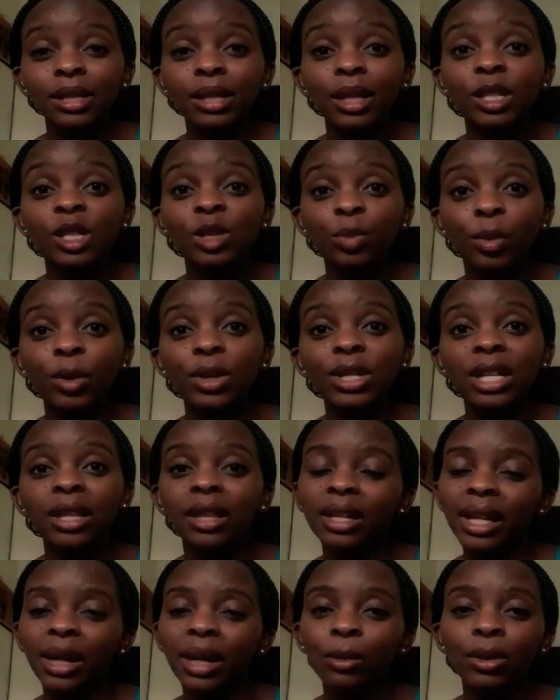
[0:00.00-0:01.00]
exposure
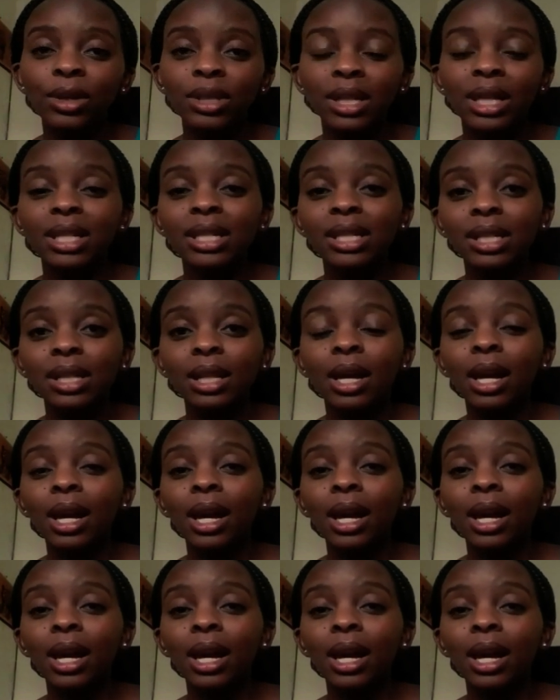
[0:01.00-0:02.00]
that
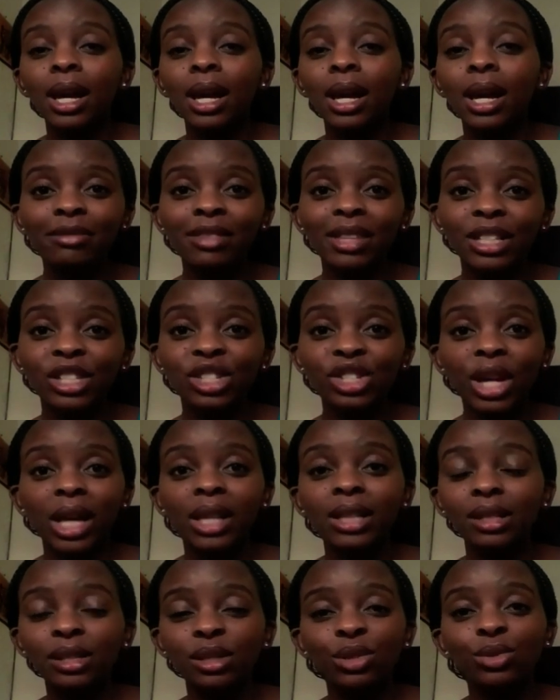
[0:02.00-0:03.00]
I didn't have the
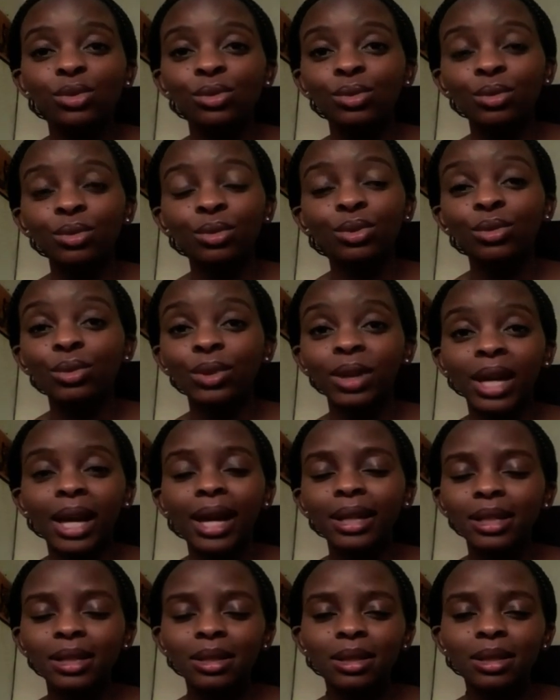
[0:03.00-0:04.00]
chance to
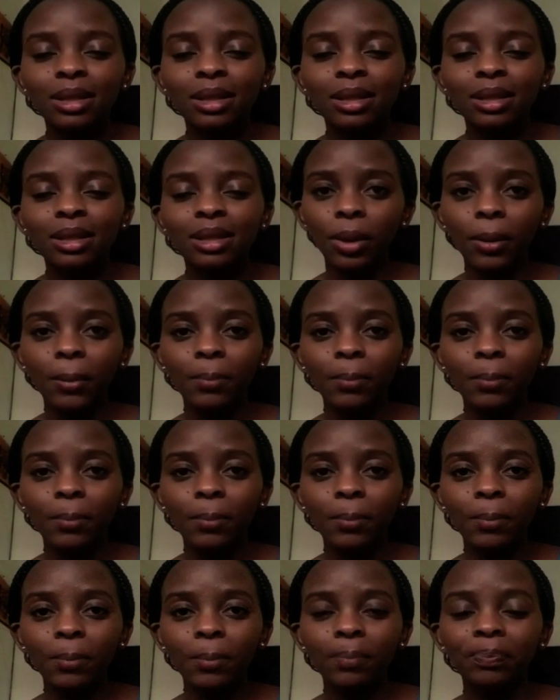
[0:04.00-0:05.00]
get 8 years
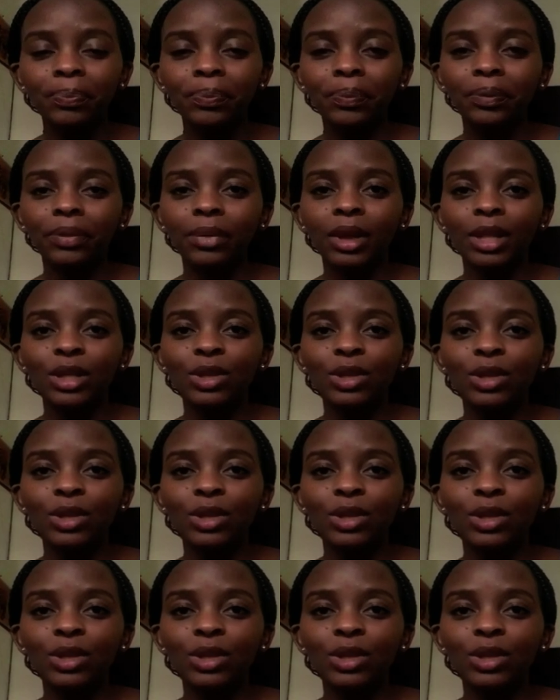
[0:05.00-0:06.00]
ago. So I'd
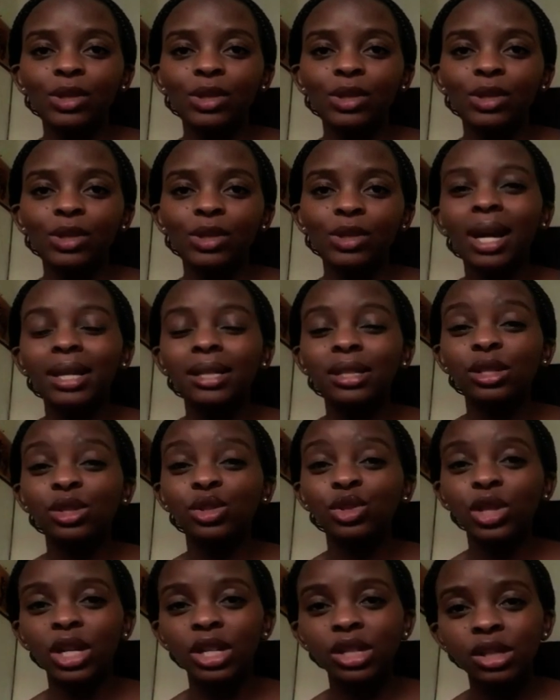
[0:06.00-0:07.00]
say the industry has
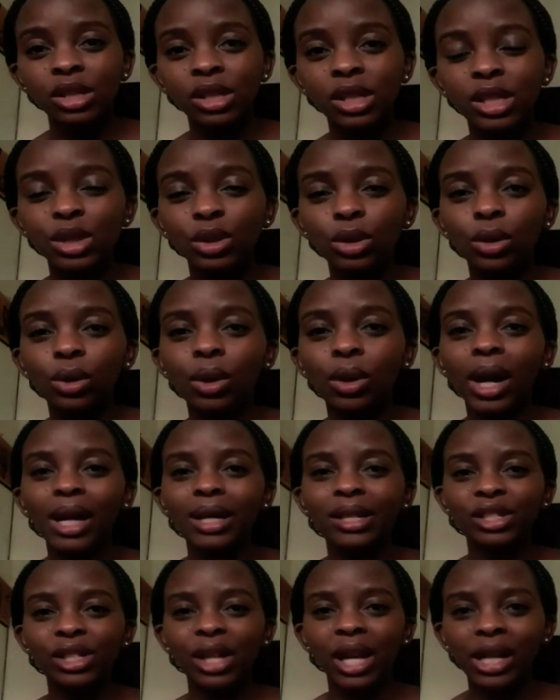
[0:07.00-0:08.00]
changed. It's no longer
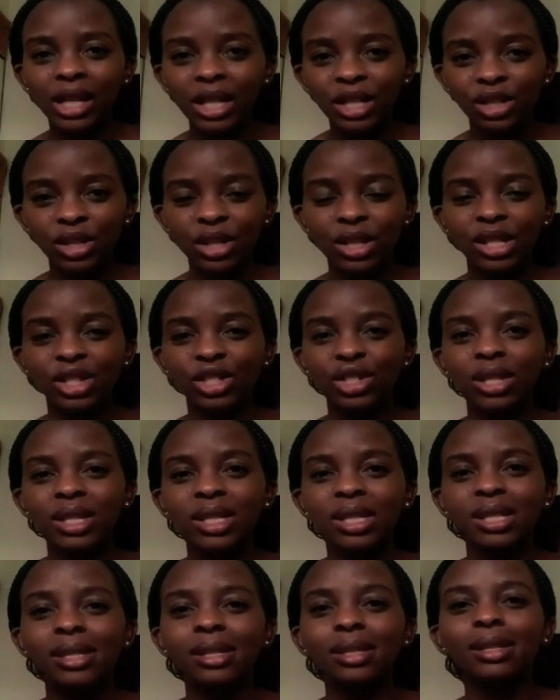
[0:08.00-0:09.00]
a challenge. It's
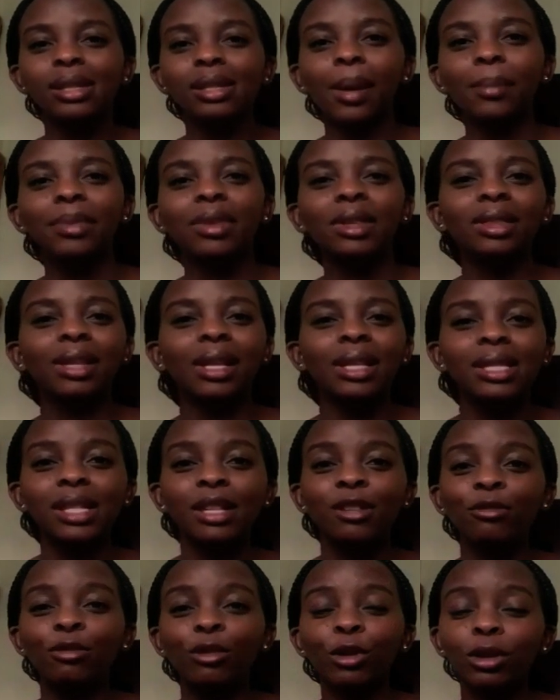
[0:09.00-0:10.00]
just something that's
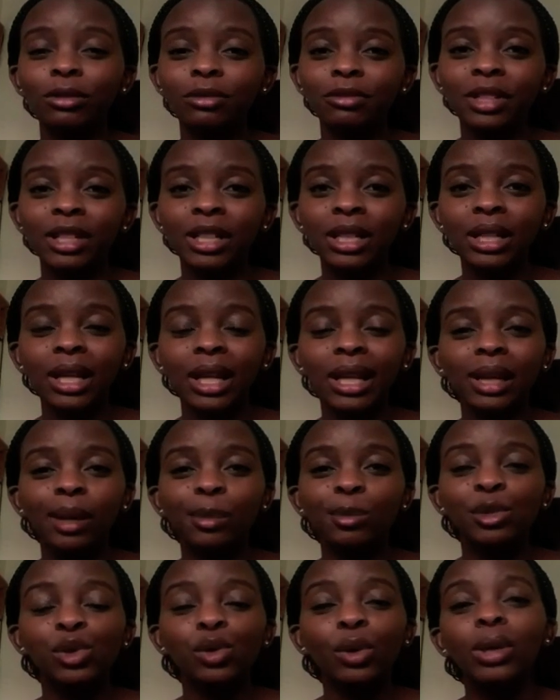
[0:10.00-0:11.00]
evolving, and I'm
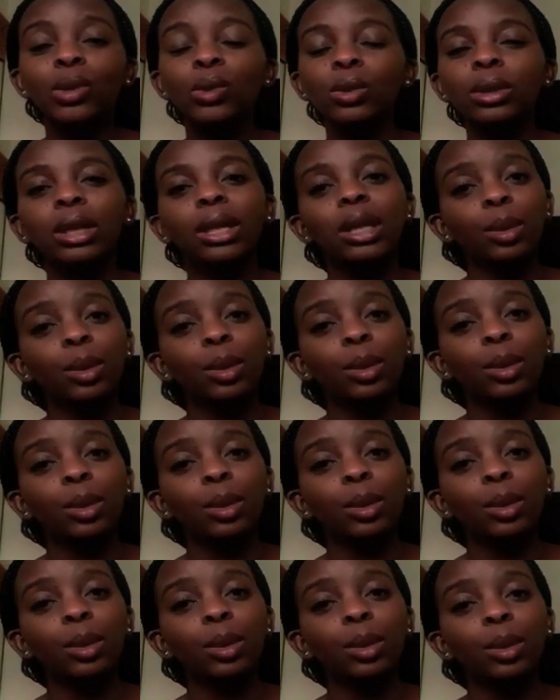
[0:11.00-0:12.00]
sure it will keep on
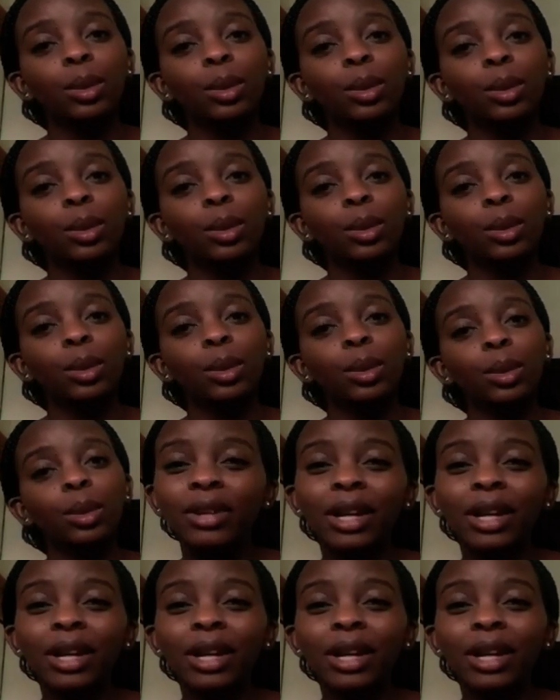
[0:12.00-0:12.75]
evolving. That's